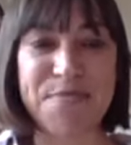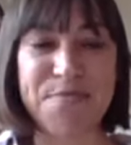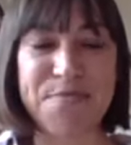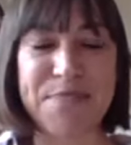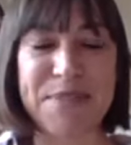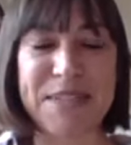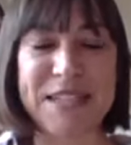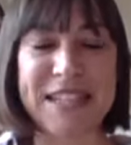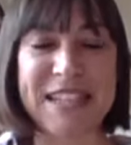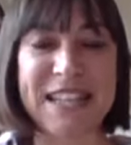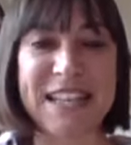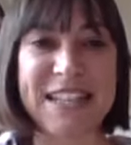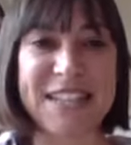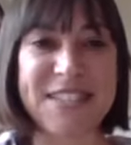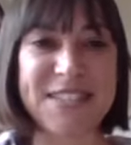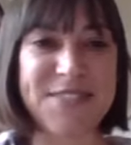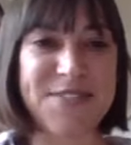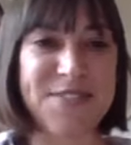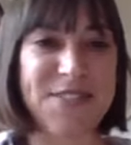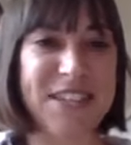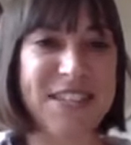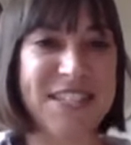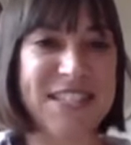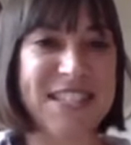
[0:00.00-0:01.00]
But let's
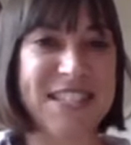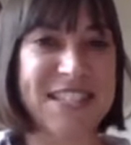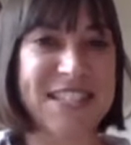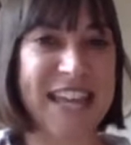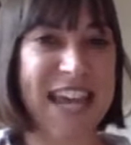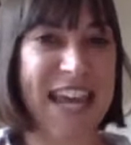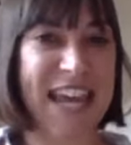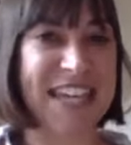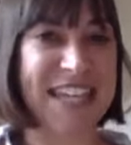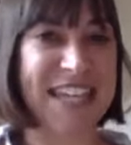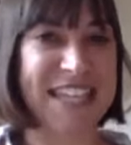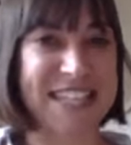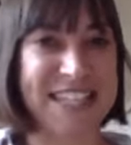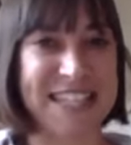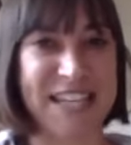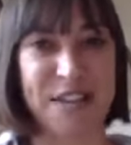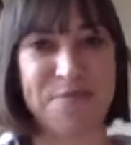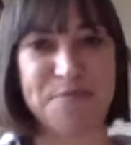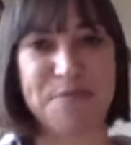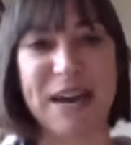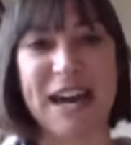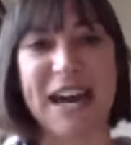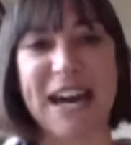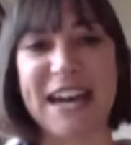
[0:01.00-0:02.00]
first just take a
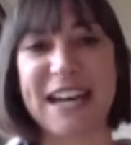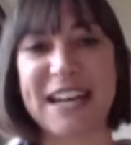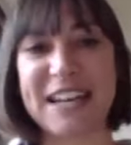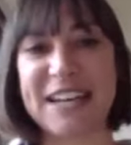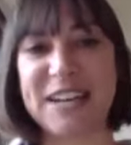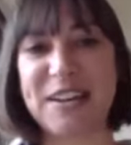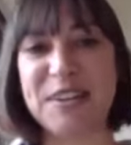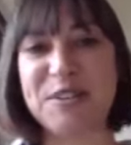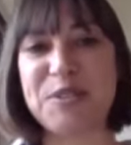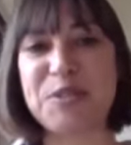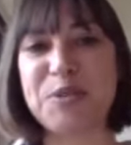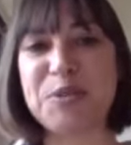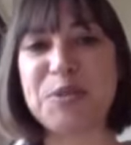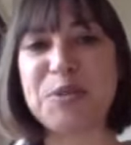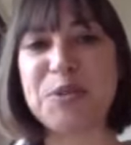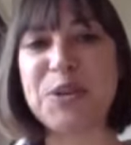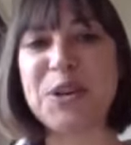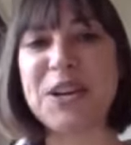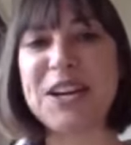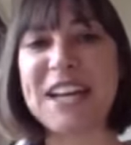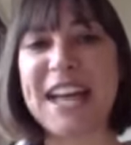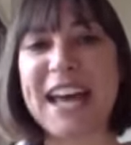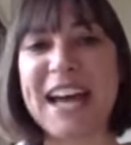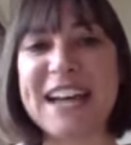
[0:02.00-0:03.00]
step back.
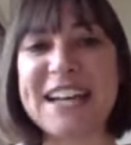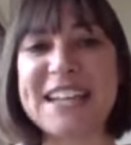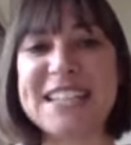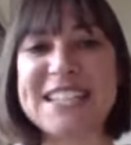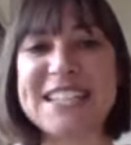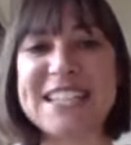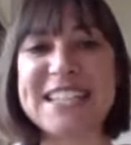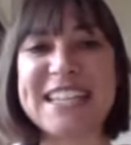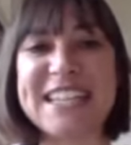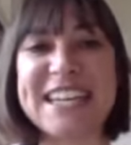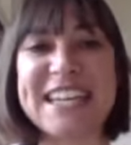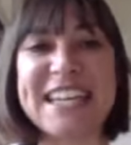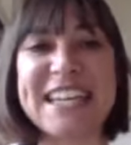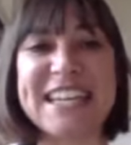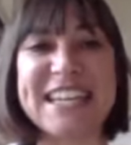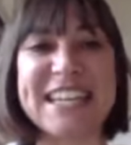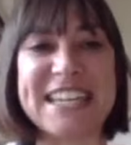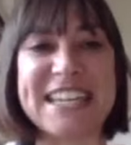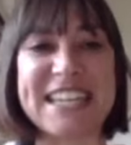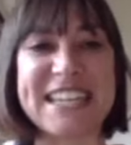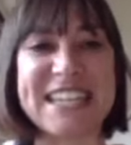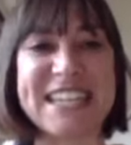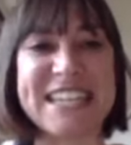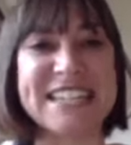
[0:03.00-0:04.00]
What actually
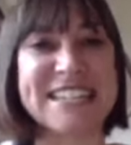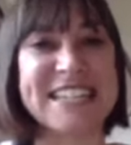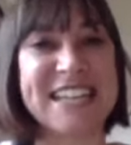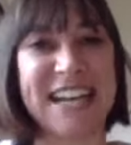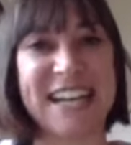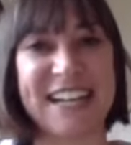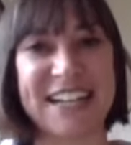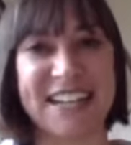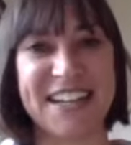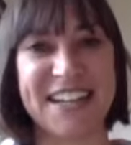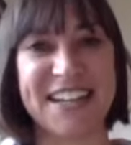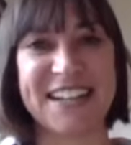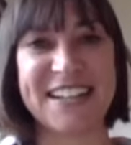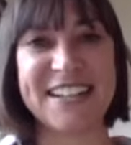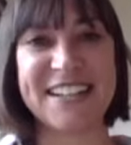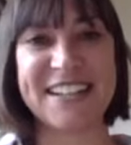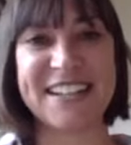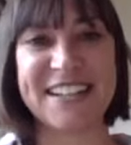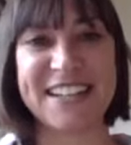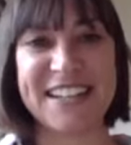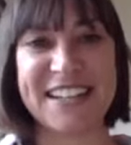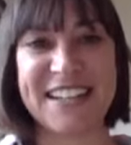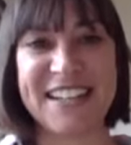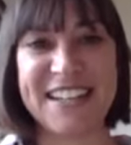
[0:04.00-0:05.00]
is hunger?
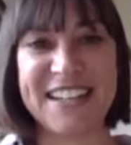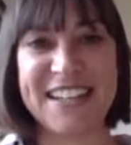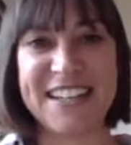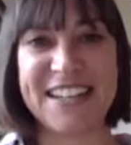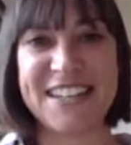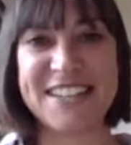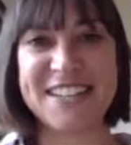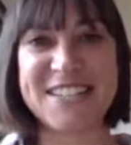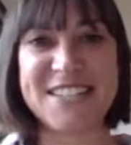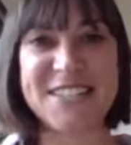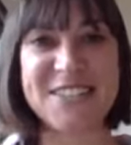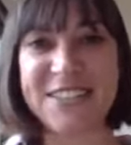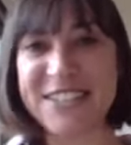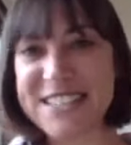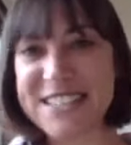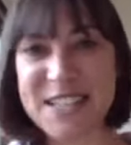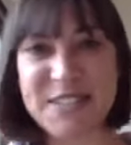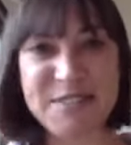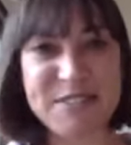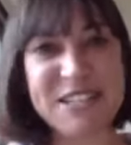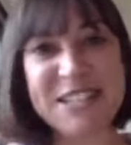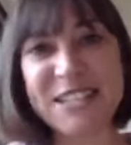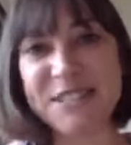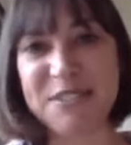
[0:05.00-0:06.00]
It's not
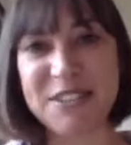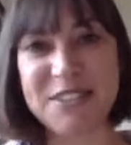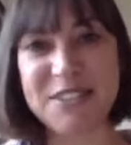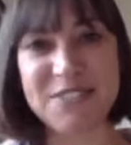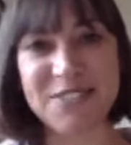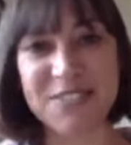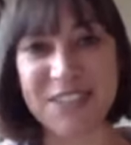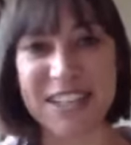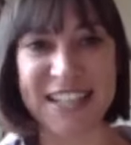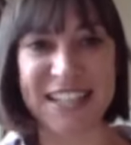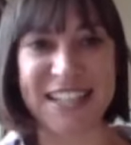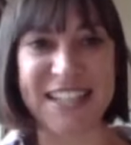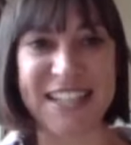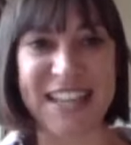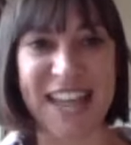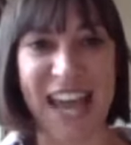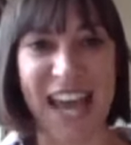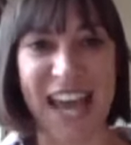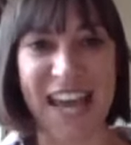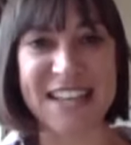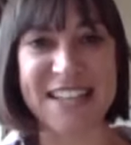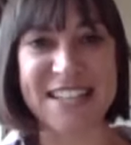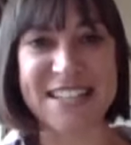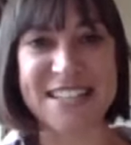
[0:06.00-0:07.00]
something to be feared,
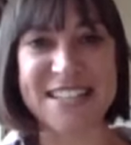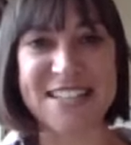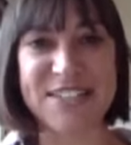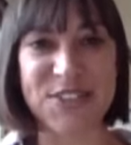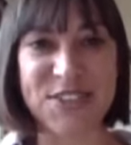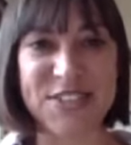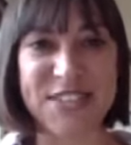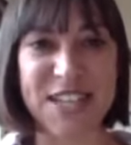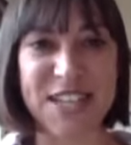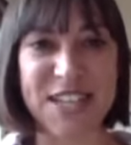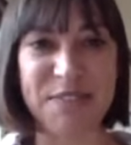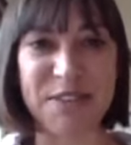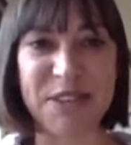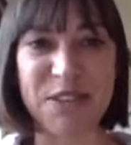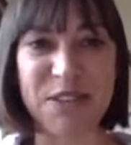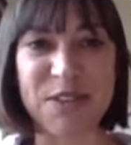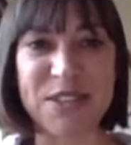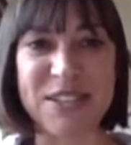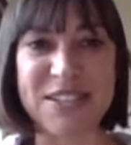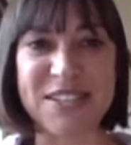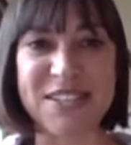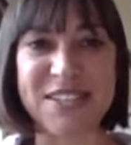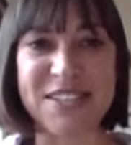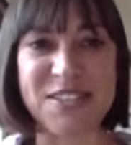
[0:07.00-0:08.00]
and it's not something
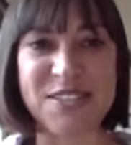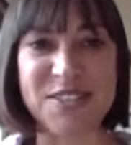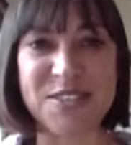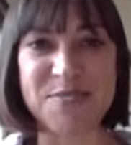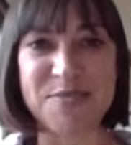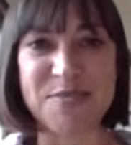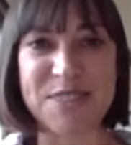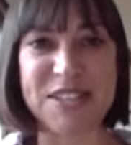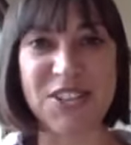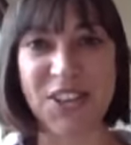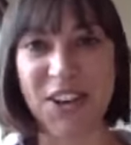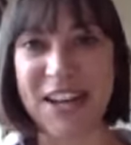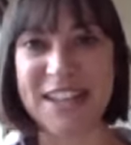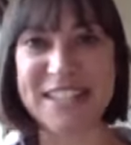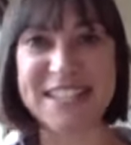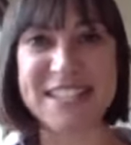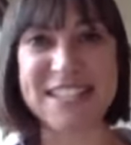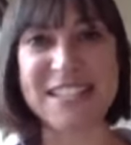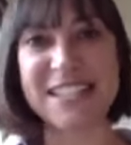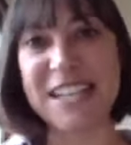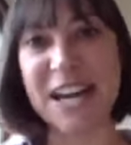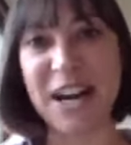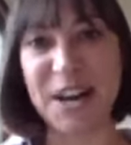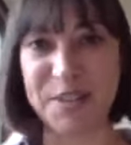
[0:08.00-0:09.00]
we should be trying
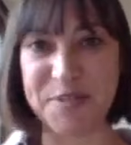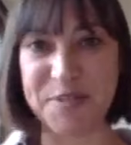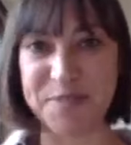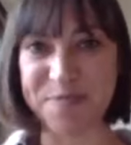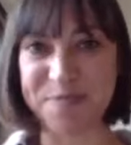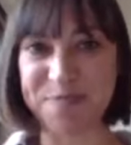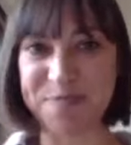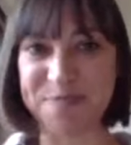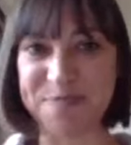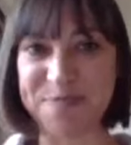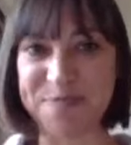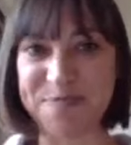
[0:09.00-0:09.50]
to numb.